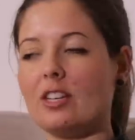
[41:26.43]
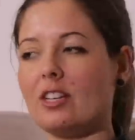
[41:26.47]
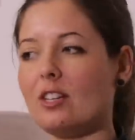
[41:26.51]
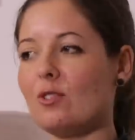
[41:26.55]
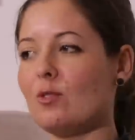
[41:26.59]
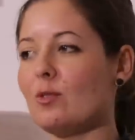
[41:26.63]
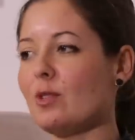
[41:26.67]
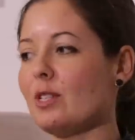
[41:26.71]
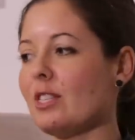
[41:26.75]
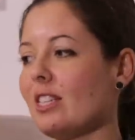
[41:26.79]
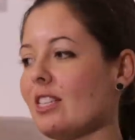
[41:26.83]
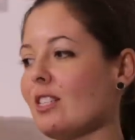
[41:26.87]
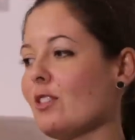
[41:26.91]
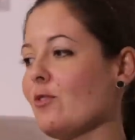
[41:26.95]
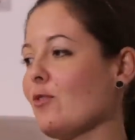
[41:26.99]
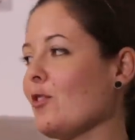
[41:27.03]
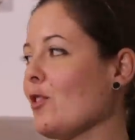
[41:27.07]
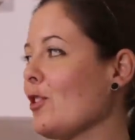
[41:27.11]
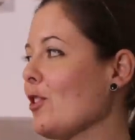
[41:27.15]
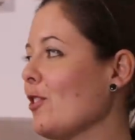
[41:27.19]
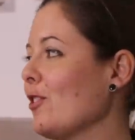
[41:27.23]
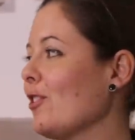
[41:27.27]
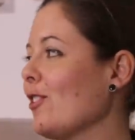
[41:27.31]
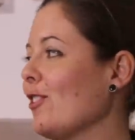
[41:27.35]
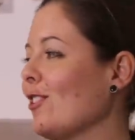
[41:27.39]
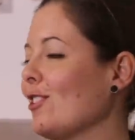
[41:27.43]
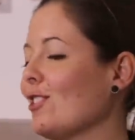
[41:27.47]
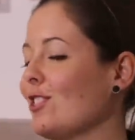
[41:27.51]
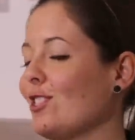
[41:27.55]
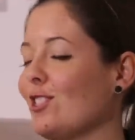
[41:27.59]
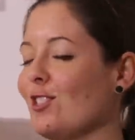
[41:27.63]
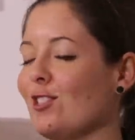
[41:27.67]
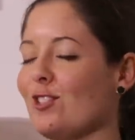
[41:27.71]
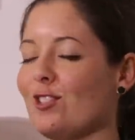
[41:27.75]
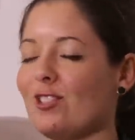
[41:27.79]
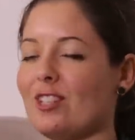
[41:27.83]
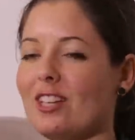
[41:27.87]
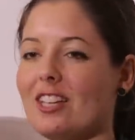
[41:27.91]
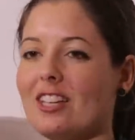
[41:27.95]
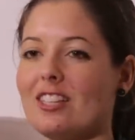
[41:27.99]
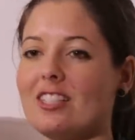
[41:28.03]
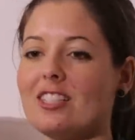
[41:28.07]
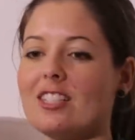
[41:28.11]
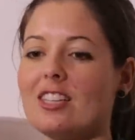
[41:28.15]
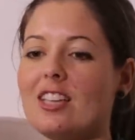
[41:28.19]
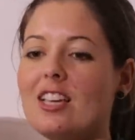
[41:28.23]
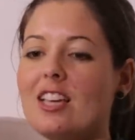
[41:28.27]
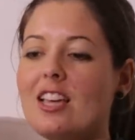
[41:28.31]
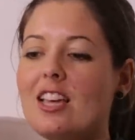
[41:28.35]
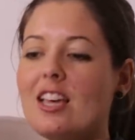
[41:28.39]
Ian always has a very good answer to
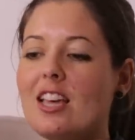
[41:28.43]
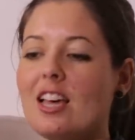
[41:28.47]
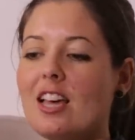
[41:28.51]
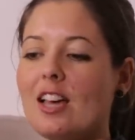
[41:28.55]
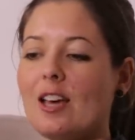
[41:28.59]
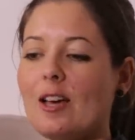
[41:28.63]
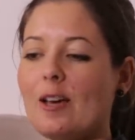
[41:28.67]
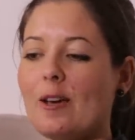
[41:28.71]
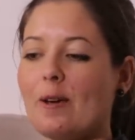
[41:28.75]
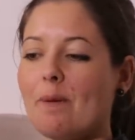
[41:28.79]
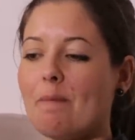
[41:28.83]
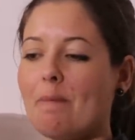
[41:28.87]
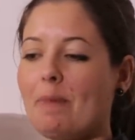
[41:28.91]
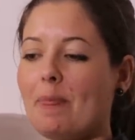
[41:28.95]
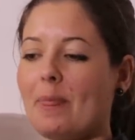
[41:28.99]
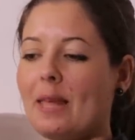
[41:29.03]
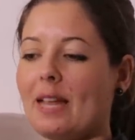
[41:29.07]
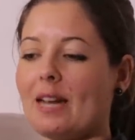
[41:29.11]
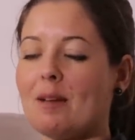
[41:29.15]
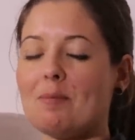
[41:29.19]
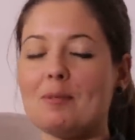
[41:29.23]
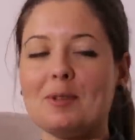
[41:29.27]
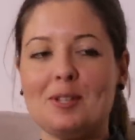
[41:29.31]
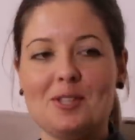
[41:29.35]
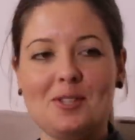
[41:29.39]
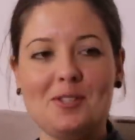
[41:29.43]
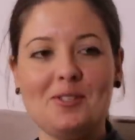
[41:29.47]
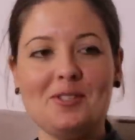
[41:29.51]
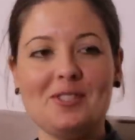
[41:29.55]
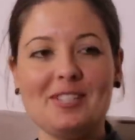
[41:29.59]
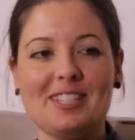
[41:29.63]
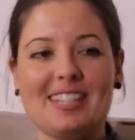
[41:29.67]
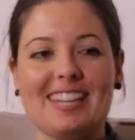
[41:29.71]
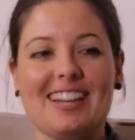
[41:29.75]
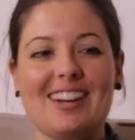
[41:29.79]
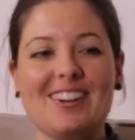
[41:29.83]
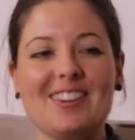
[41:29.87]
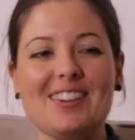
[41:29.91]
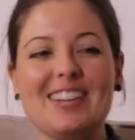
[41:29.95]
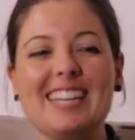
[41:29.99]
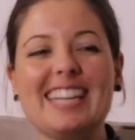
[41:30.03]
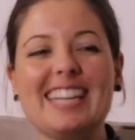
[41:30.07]
that. Um, and I'm going to use it now.